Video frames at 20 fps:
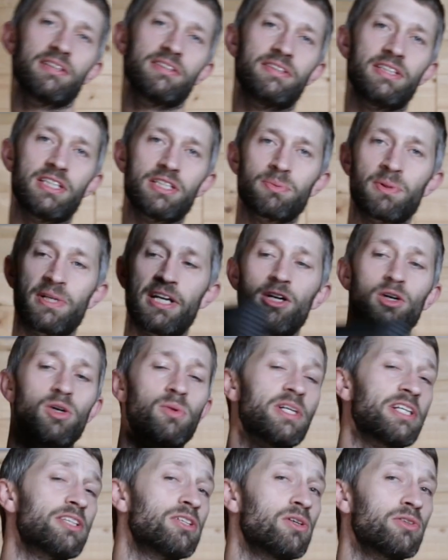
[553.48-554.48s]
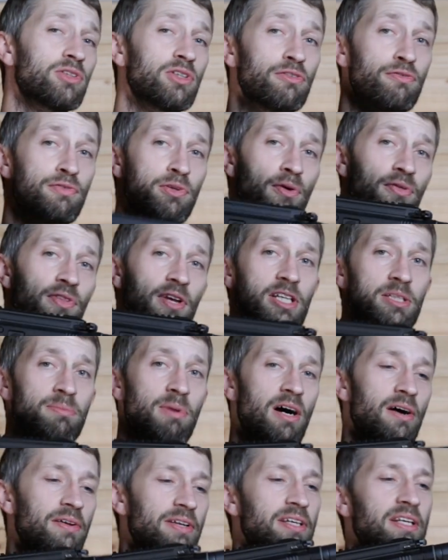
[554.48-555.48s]
This one I already told you a few things
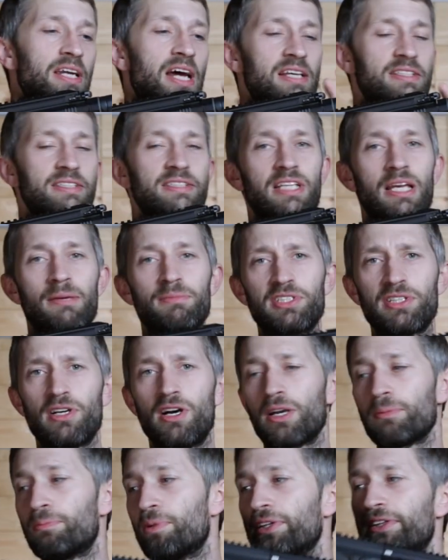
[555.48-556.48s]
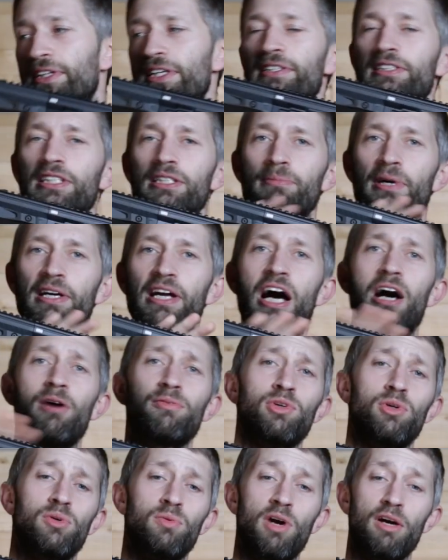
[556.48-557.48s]
about it. It has the same stock, but this is my
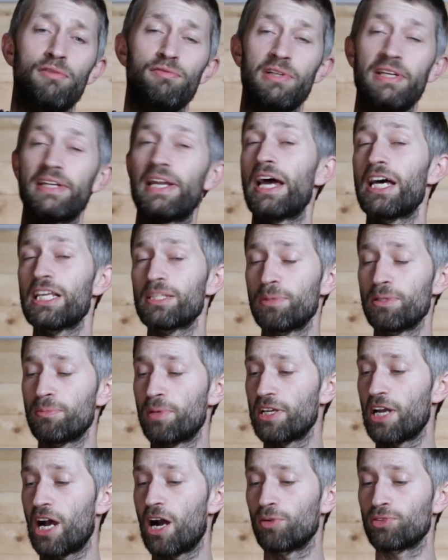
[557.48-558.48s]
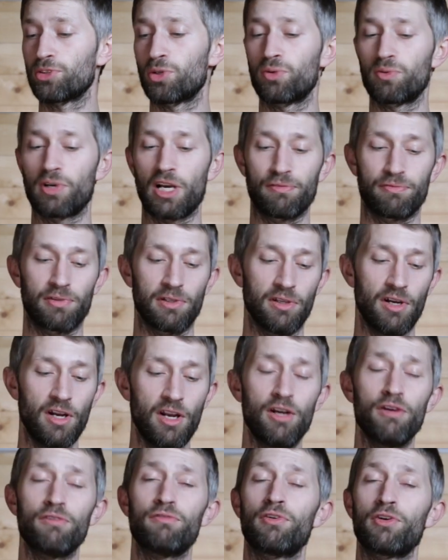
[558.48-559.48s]
outdoor rifle and has been my outdoor rifle
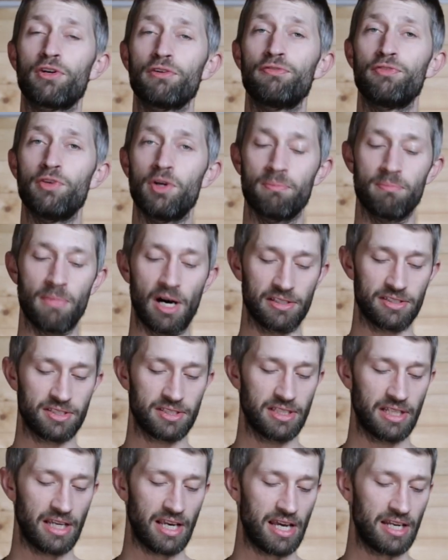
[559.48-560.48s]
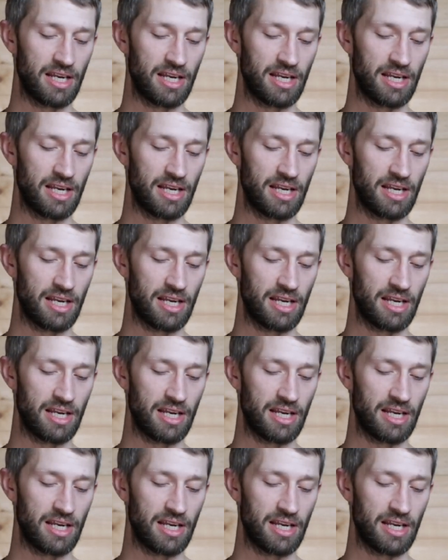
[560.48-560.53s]
for a few months.